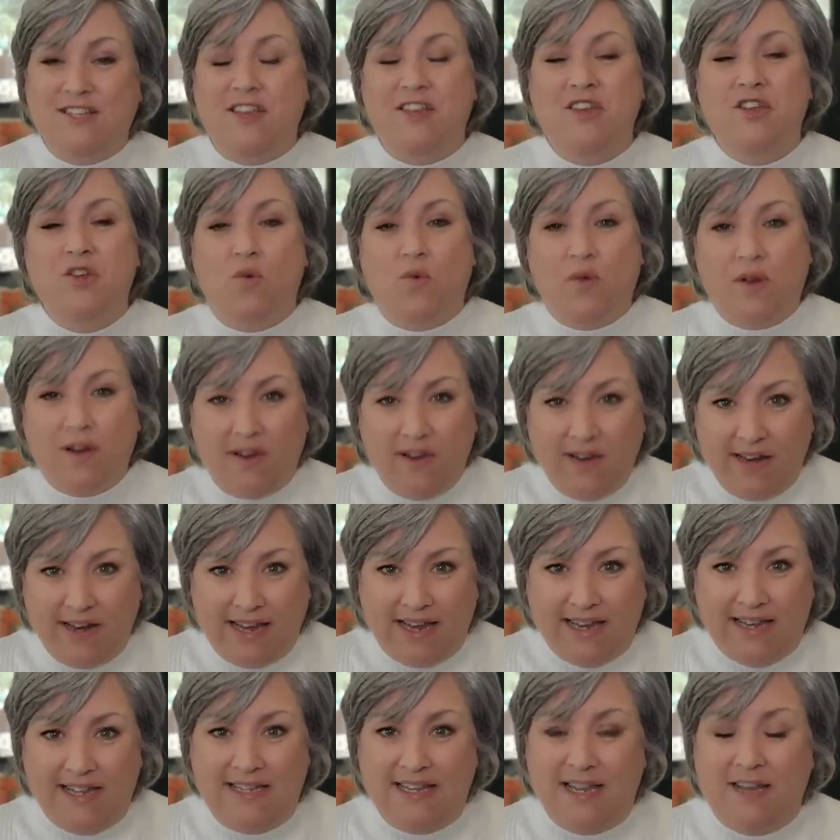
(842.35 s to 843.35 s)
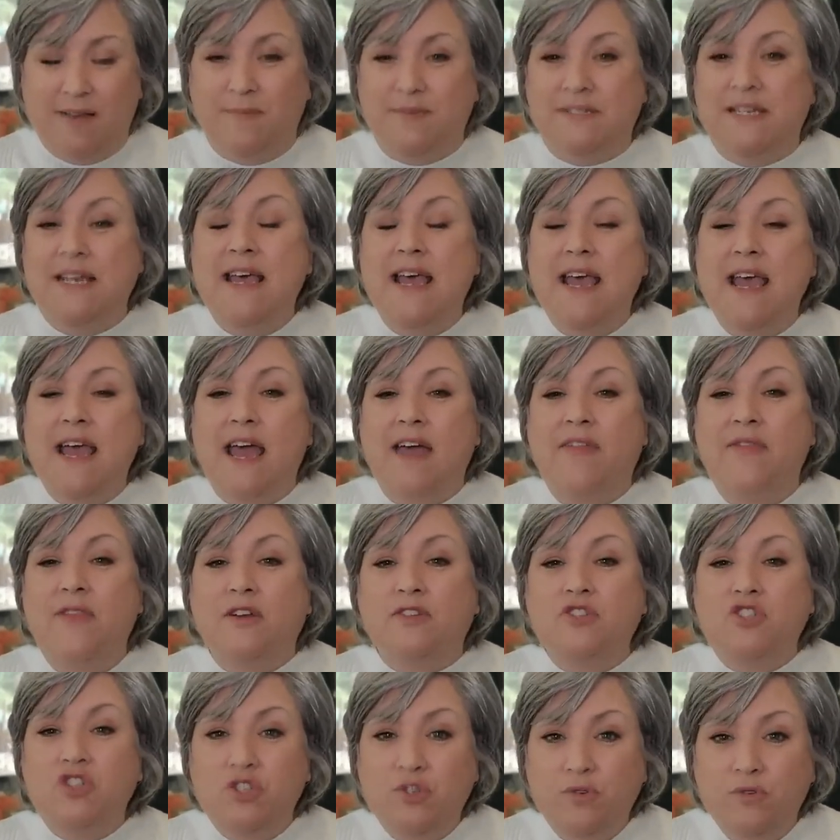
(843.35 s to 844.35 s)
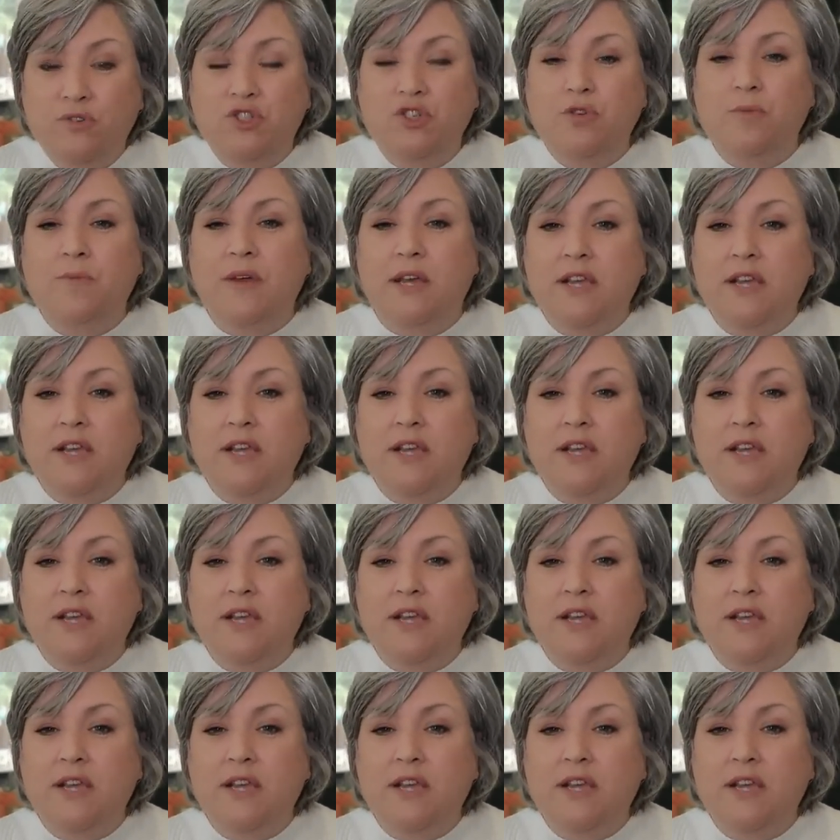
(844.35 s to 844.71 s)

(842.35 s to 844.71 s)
and you're going to get dibs, and they'll choose you